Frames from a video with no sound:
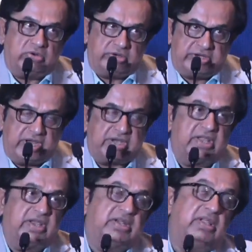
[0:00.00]
get
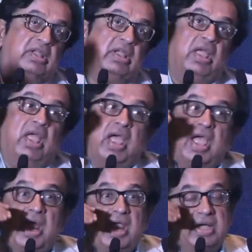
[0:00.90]
ahead.
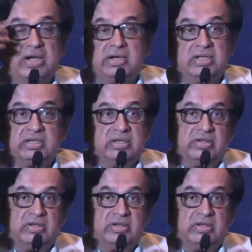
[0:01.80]
And